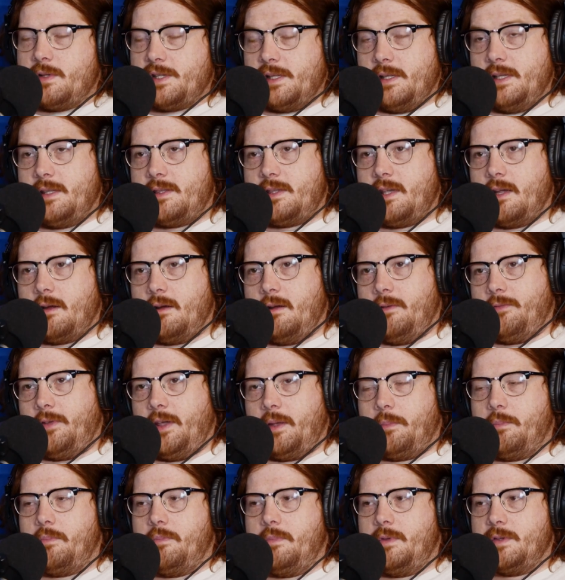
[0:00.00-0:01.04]
the lead singer of like
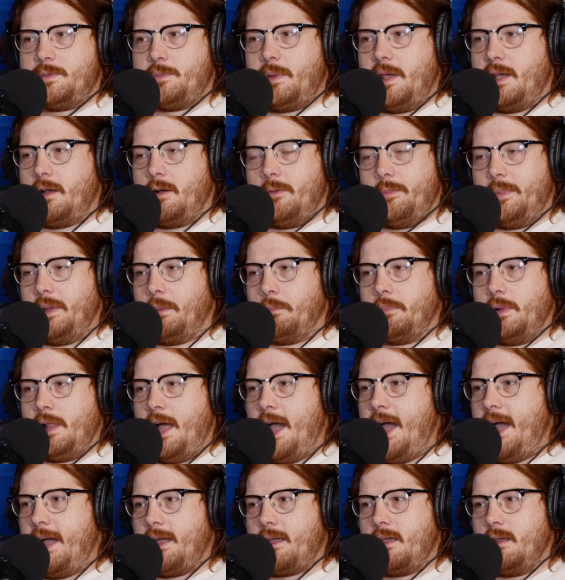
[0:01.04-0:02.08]
this band called Big
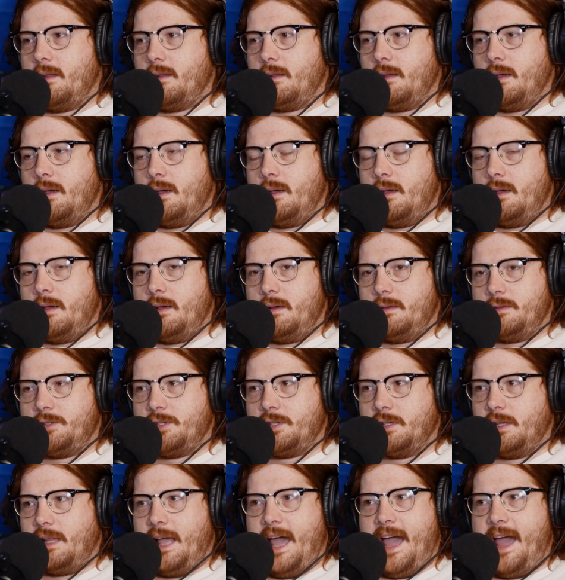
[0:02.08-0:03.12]
Black and
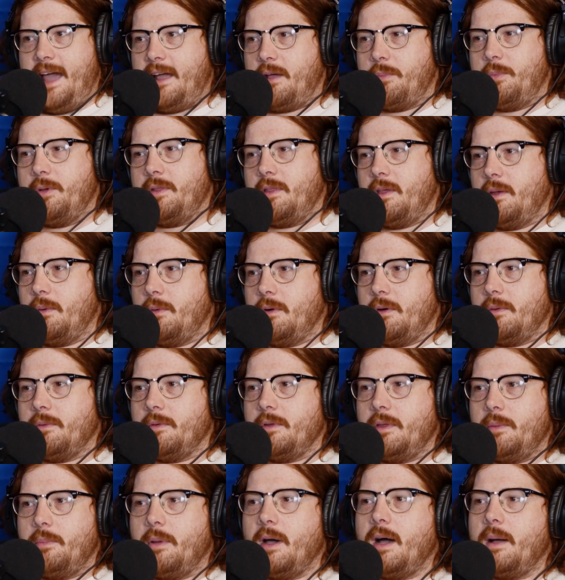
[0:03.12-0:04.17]
Shellac, but they weren't
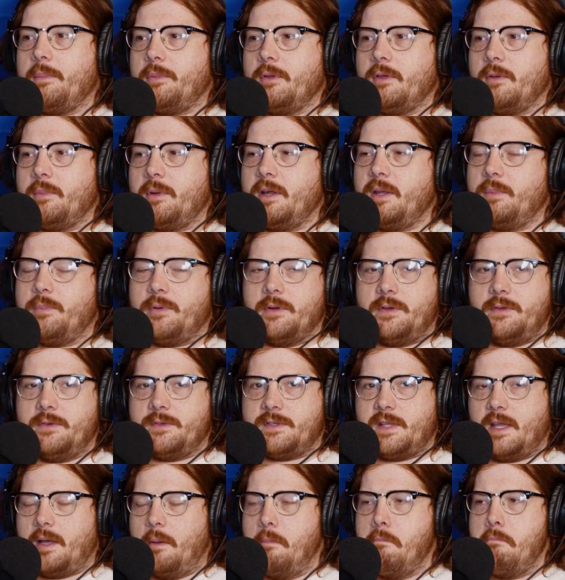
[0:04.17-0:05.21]
really popular. But he produced
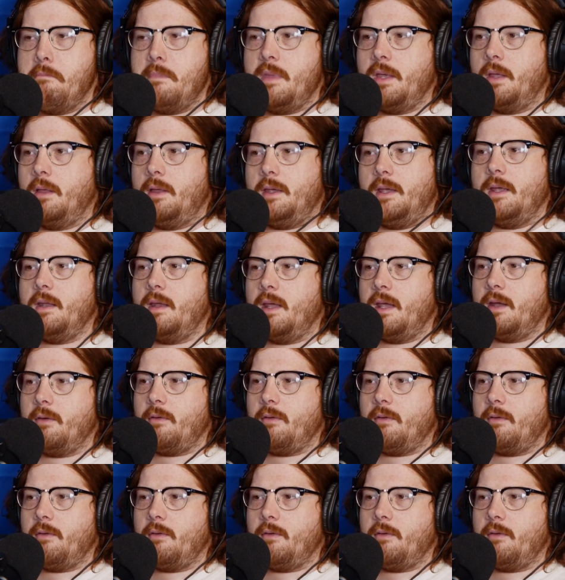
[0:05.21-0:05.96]
like 1 million hit